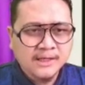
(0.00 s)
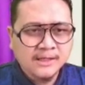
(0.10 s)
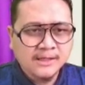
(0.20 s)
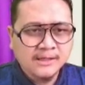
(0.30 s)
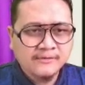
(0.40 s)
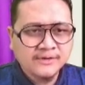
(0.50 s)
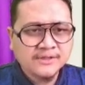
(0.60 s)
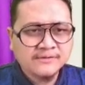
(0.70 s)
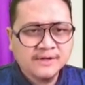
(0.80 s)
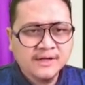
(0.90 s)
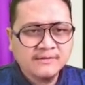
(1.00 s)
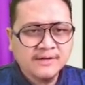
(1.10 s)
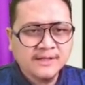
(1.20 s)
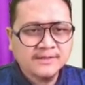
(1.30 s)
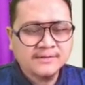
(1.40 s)
first of all, I would like
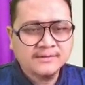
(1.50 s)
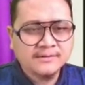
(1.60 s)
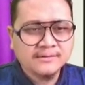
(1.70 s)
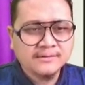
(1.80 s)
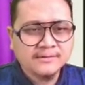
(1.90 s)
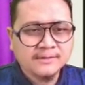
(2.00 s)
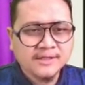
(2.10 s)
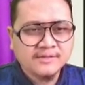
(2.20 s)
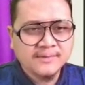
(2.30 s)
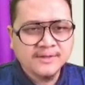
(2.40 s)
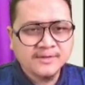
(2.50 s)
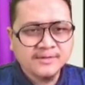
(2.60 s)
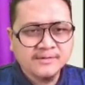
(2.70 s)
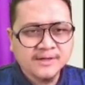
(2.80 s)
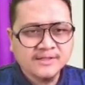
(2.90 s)
to explain to you
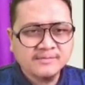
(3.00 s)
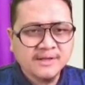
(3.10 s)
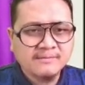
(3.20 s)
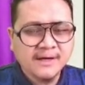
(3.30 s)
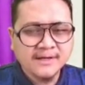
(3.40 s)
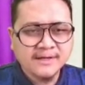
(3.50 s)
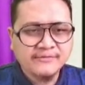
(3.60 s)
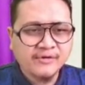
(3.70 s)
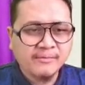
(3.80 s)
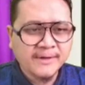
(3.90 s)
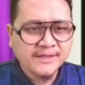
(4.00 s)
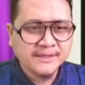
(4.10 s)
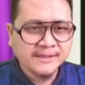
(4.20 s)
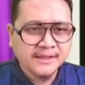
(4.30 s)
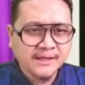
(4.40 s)
what is the meaning by deformation.
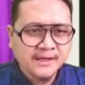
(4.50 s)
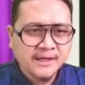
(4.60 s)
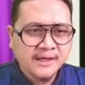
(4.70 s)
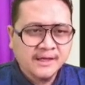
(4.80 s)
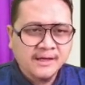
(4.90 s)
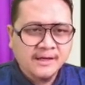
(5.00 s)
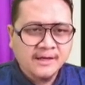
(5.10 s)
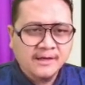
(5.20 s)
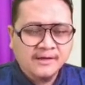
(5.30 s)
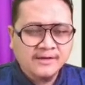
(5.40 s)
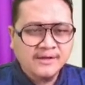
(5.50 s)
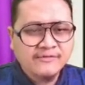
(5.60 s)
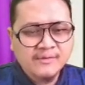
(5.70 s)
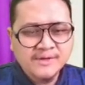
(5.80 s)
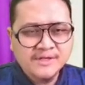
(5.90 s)

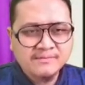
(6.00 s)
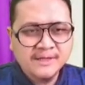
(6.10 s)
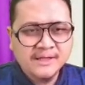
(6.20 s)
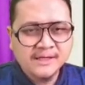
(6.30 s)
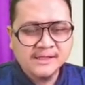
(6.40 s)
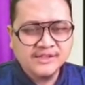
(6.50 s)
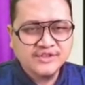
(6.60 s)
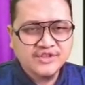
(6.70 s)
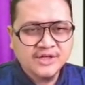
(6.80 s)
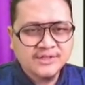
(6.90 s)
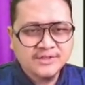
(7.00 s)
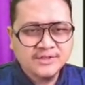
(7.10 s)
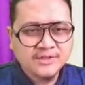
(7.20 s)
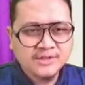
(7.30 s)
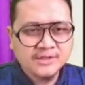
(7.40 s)
Deformation means the change
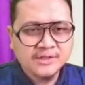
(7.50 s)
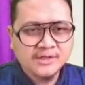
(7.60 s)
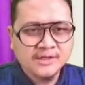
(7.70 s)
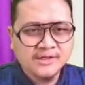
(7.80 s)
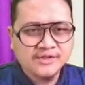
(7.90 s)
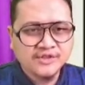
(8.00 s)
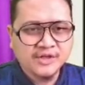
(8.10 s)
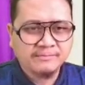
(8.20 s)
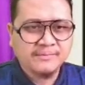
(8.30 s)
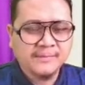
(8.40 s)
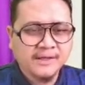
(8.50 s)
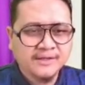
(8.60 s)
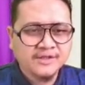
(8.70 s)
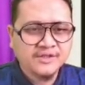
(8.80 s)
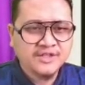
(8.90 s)
in the shape, the
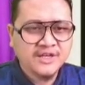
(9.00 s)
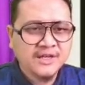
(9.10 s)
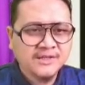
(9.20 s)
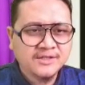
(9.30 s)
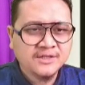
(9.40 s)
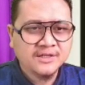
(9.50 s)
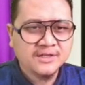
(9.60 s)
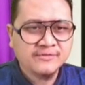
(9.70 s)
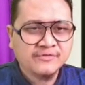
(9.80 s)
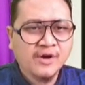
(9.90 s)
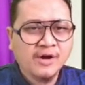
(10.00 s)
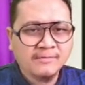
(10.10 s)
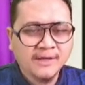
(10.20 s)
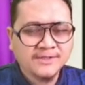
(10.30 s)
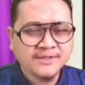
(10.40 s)
change in the form
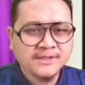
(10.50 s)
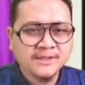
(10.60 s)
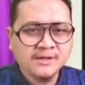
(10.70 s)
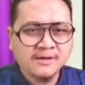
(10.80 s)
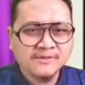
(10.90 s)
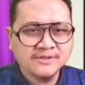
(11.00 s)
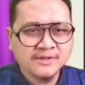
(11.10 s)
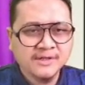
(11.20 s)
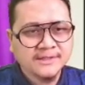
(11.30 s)
actually of a solid.